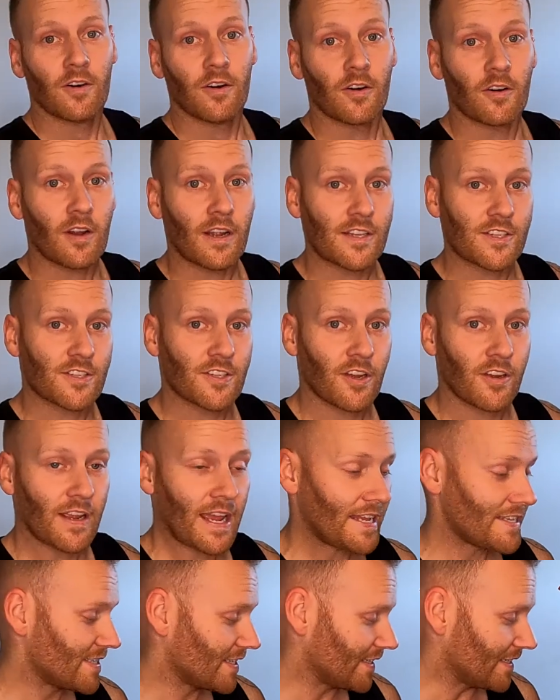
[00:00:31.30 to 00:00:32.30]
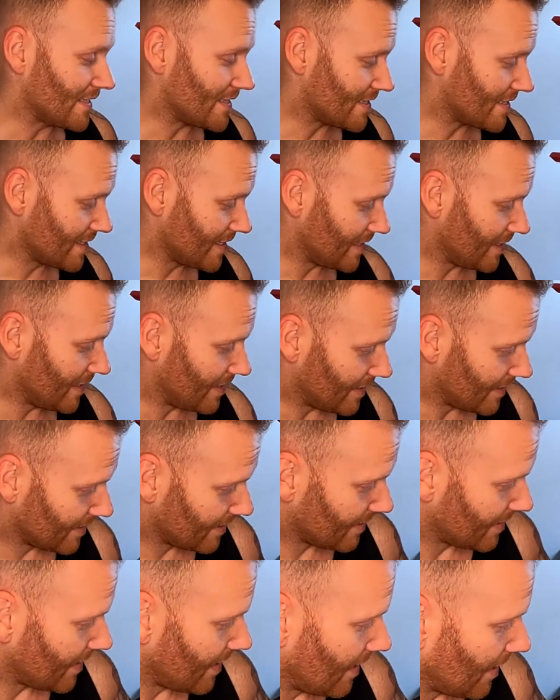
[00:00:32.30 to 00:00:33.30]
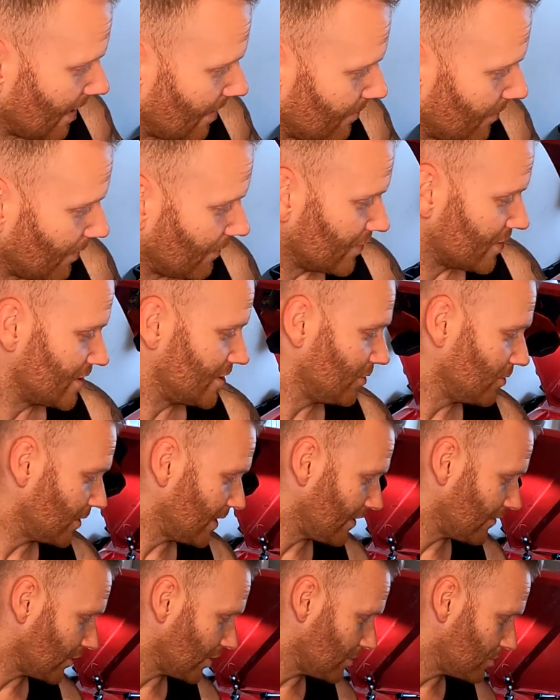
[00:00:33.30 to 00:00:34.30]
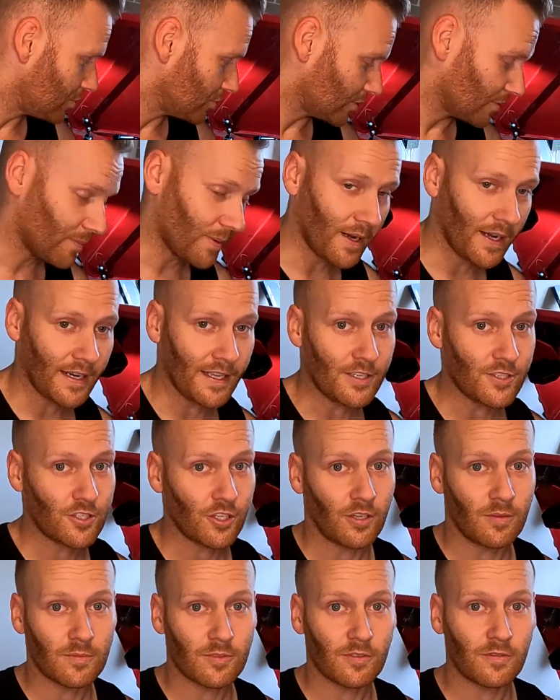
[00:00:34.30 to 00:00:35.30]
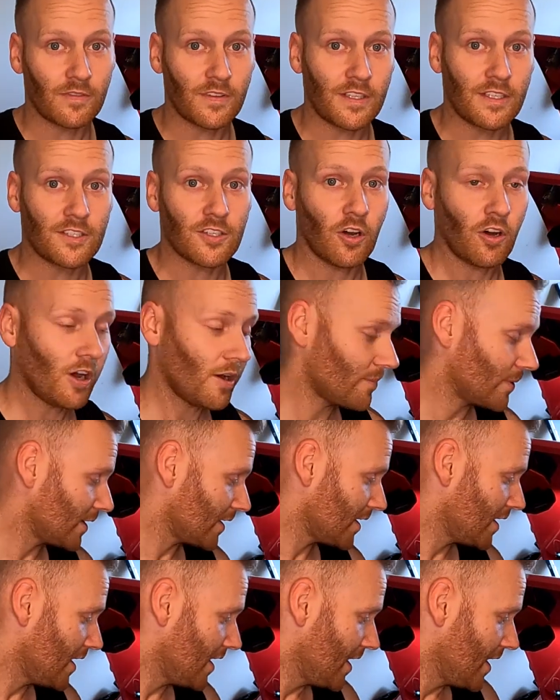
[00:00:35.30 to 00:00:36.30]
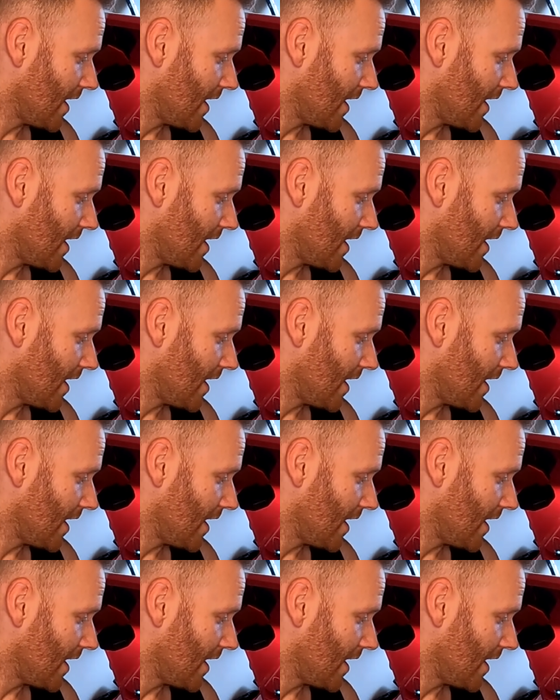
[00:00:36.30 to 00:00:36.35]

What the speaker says: Alright, so as you can see, I've still got everything pulled apart in terms of the timing.